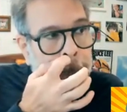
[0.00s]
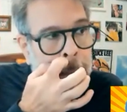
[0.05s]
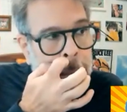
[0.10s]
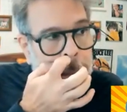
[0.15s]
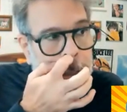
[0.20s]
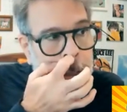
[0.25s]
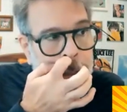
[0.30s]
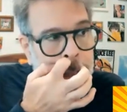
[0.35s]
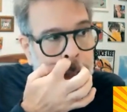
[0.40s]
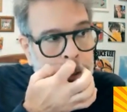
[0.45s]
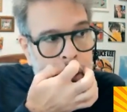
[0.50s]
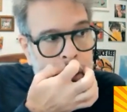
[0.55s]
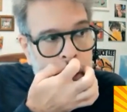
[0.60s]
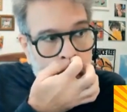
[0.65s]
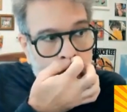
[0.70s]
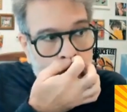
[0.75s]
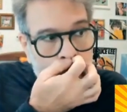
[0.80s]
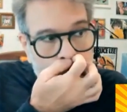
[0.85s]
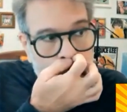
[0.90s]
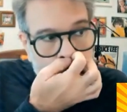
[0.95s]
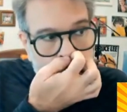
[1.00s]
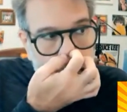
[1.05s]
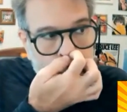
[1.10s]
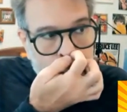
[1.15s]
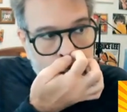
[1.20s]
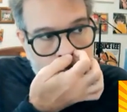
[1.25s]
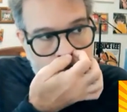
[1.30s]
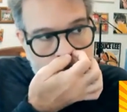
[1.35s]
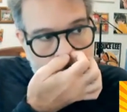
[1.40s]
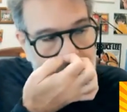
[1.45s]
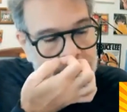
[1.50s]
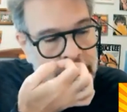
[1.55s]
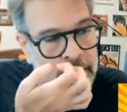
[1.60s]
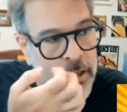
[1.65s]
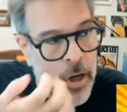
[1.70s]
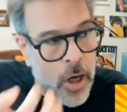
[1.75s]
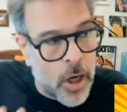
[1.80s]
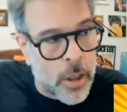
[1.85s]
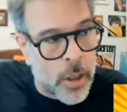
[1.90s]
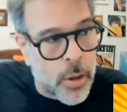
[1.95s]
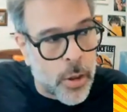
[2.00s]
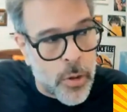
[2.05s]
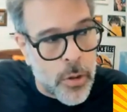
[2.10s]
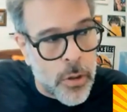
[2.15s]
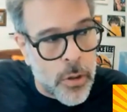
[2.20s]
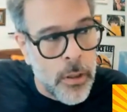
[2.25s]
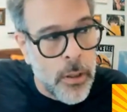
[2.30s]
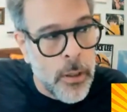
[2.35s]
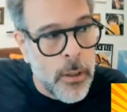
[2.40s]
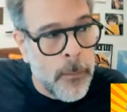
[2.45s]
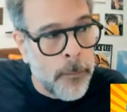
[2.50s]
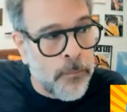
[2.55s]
I think that the credibility as an author